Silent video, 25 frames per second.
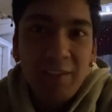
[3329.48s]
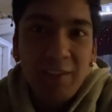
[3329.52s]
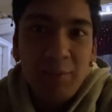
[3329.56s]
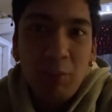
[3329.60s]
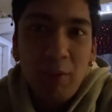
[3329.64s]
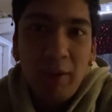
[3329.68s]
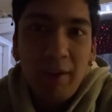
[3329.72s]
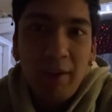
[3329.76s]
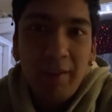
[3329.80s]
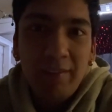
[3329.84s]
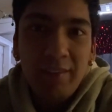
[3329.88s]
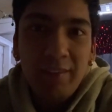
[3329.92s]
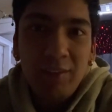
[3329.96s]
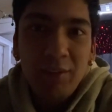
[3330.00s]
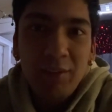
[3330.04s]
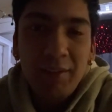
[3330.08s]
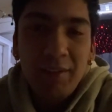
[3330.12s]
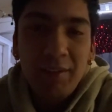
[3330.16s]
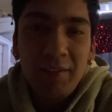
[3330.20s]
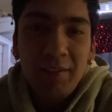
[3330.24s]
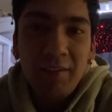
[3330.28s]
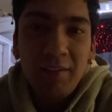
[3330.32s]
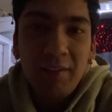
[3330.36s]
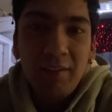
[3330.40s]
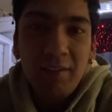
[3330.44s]
She probably
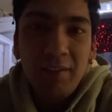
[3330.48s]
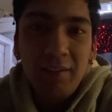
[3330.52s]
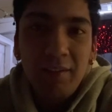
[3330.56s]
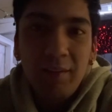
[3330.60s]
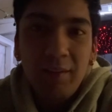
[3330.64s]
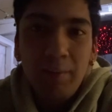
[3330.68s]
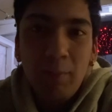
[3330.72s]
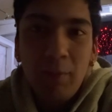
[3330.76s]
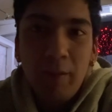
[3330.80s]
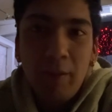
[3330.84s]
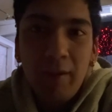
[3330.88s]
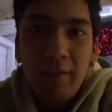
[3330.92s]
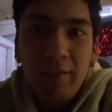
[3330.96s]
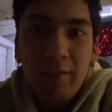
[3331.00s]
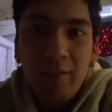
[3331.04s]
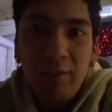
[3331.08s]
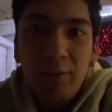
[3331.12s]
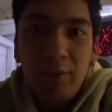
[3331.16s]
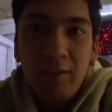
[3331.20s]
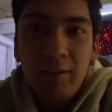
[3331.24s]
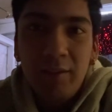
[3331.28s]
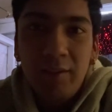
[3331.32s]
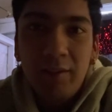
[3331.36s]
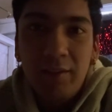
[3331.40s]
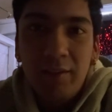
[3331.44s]
still in there. They probably
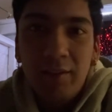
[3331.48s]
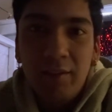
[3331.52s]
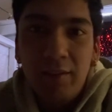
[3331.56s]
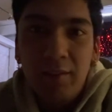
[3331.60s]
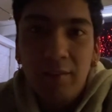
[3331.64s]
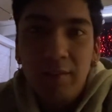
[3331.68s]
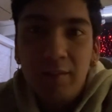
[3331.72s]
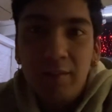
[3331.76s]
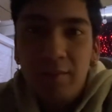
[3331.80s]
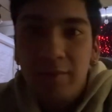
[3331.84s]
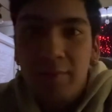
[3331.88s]
still in there.